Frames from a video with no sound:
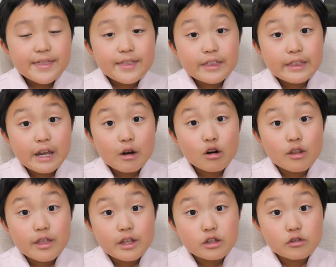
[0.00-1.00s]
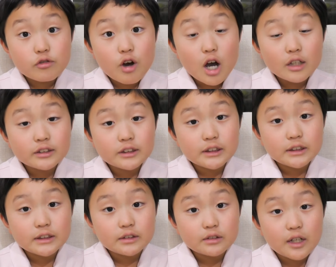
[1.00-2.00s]
there were these
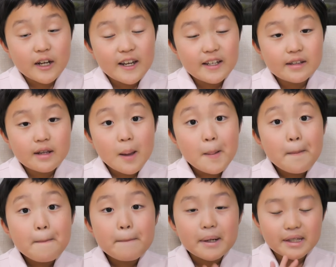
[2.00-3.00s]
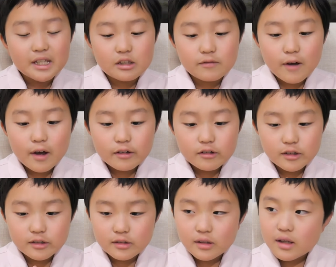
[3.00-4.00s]
foxes, right? But these
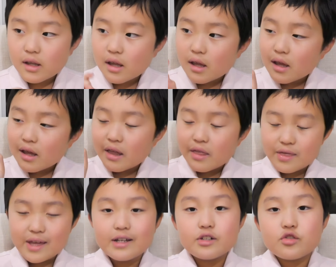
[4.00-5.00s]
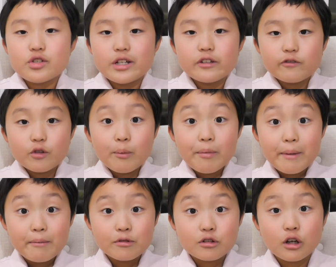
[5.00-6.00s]
foxes they could transform
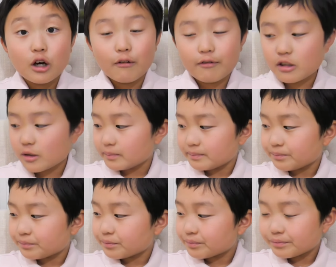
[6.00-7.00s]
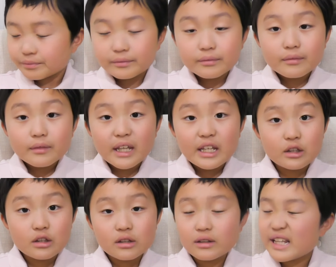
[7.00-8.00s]
themselves
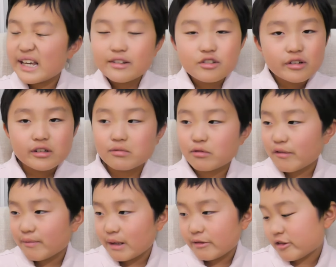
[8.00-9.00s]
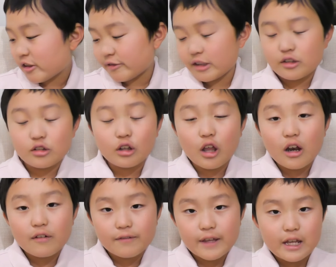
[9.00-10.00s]
in, they could transform themselves into a
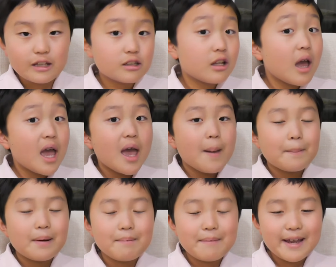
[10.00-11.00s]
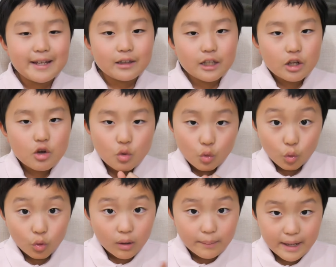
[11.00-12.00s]
lot of things, but mainly
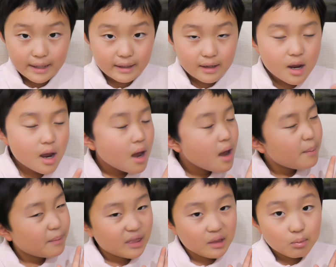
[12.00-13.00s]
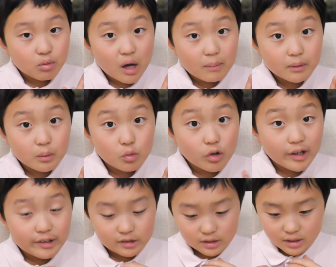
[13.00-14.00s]
women. But the problem
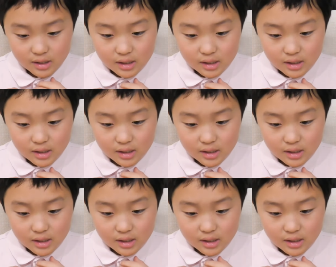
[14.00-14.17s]
was